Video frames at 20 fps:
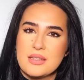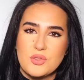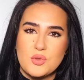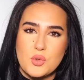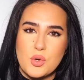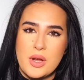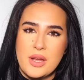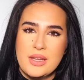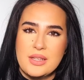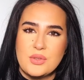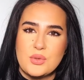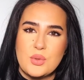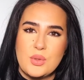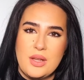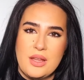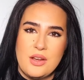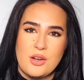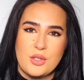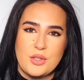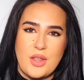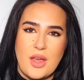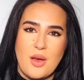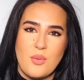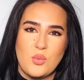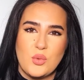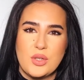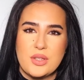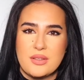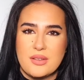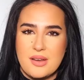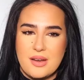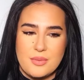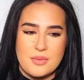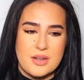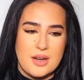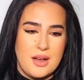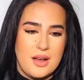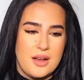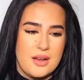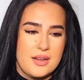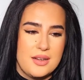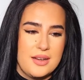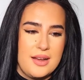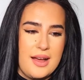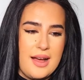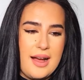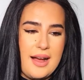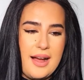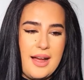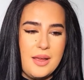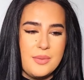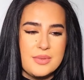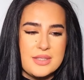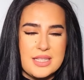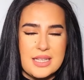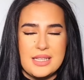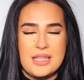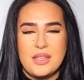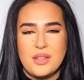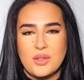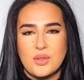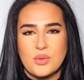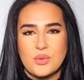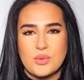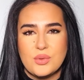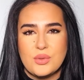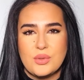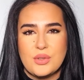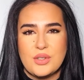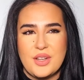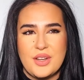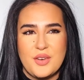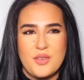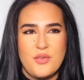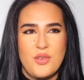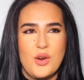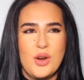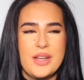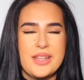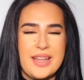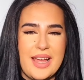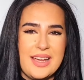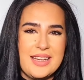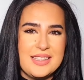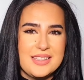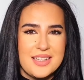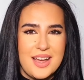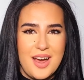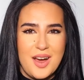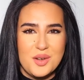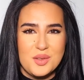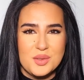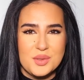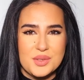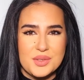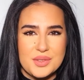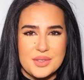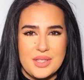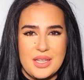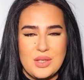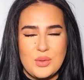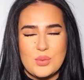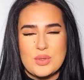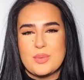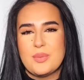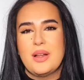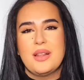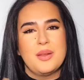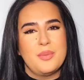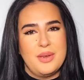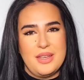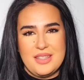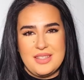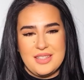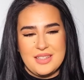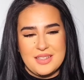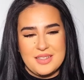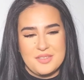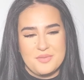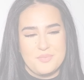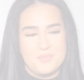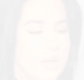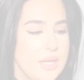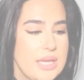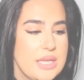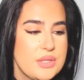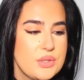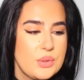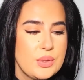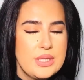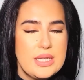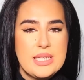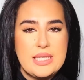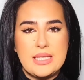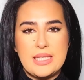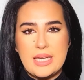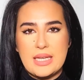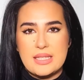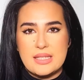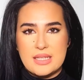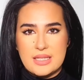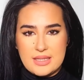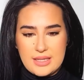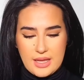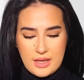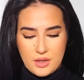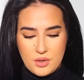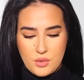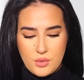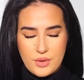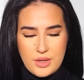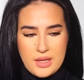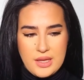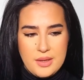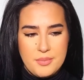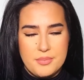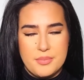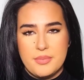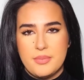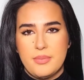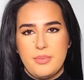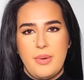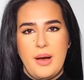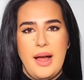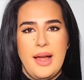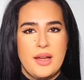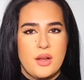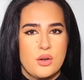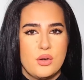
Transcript: try to layer them with Khamrah. I'm telling you, for a night out, it will smell amazing. Okay, so this next category, I